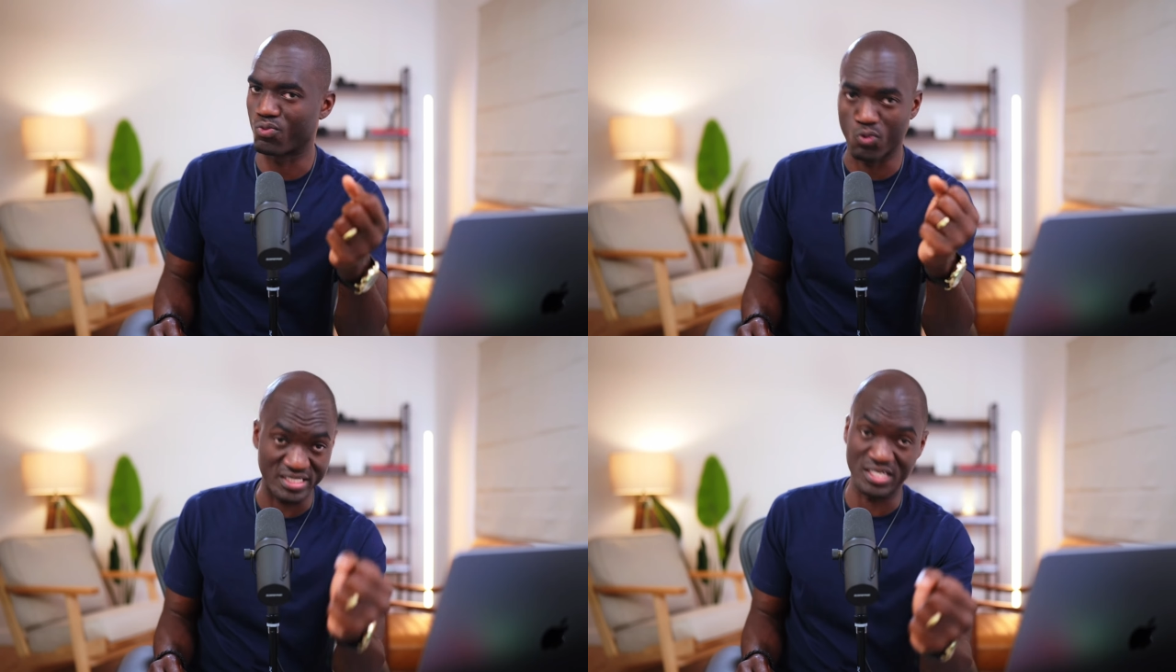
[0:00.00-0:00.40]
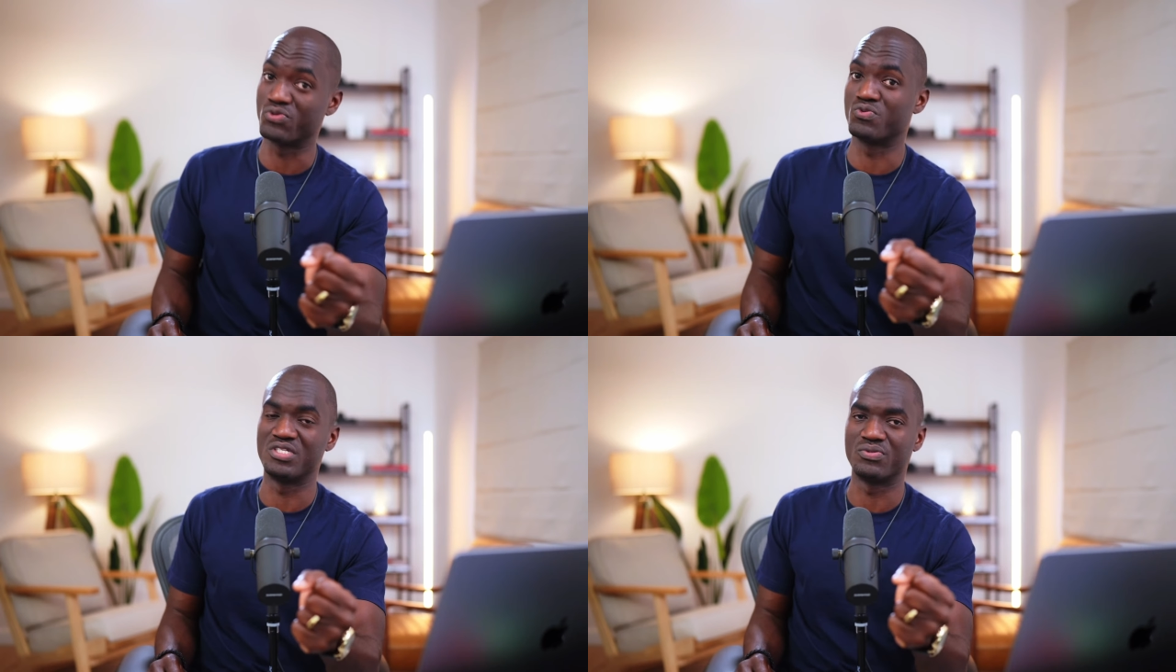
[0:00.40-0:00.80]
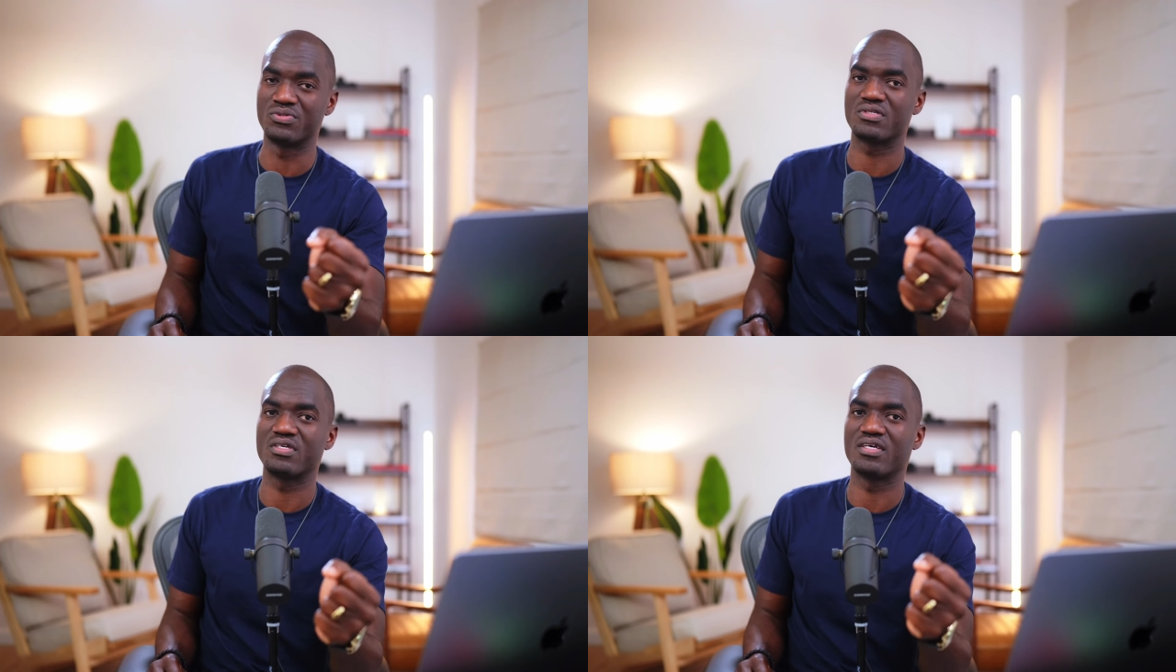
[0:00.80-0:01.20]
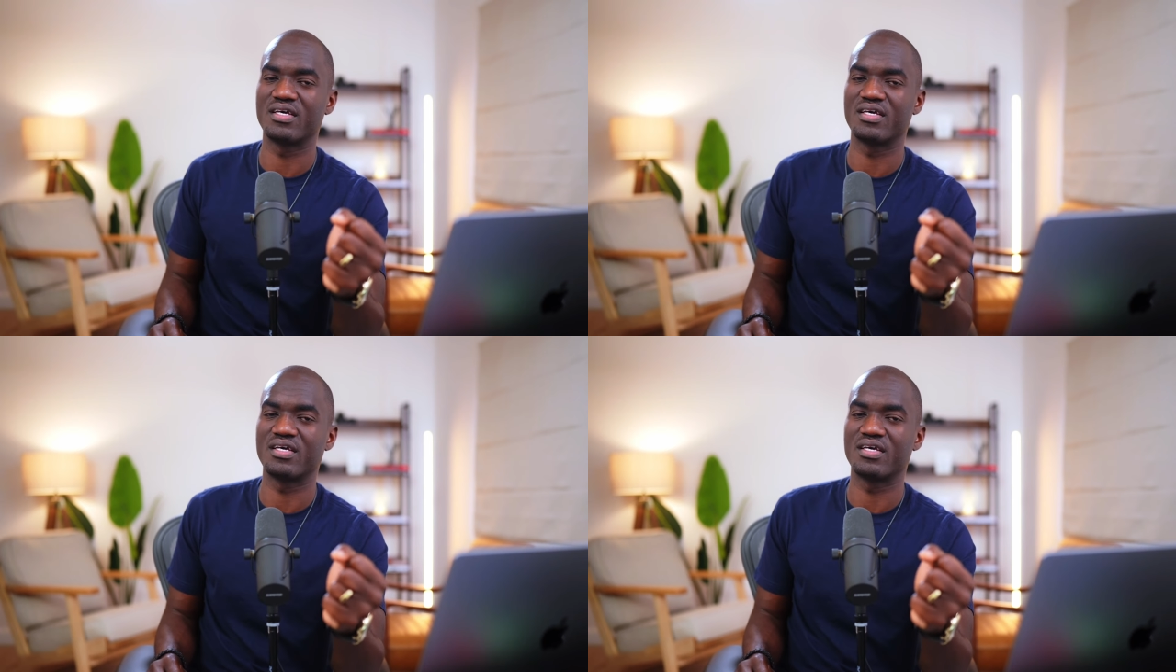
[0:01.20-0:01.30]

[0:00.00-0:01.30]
What a good news.